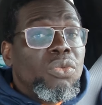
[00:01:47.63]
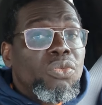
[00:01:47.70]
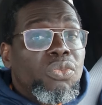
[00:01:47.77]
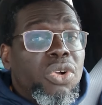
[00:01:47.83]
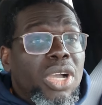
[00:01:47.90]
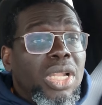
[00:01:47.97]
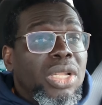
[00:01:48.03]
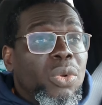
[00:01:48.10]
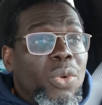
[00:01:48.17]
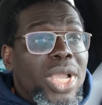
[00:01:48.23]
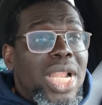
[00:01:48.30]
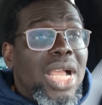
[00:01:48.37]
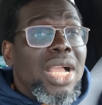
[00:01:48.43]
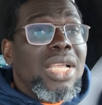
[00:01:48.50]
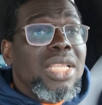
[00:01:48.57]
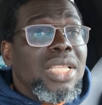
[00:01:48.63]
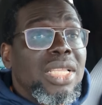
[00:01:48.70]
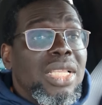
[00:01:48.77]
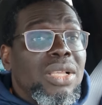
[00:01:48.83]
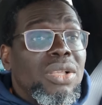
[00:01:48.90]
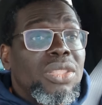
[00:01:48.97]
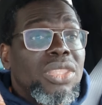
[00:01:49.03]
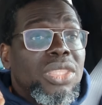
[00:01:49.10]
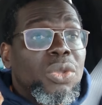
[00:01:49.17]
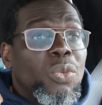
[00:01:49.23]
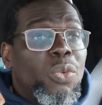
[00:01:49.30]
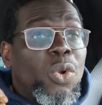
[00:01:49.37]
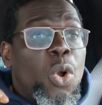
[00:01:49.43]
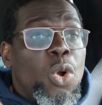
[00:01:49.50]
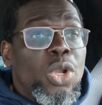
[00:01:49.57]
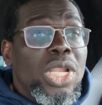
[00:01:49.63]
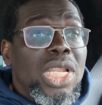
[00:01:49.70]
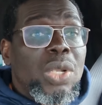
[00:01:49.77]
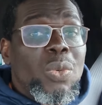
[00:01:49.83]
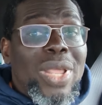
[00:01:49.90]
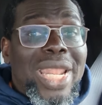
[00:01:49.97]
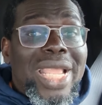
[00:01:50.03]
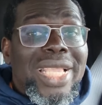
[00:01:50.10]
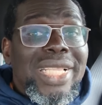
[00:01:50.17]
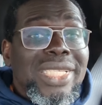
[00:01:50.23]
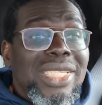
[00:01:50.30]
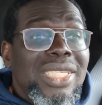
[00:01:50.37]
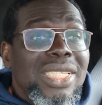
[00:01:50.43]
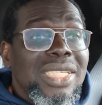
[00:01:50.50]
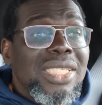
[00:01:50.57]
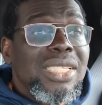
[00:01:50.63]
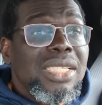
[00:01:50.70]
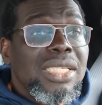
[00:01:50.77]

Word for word: for the weather, the colder the weather is,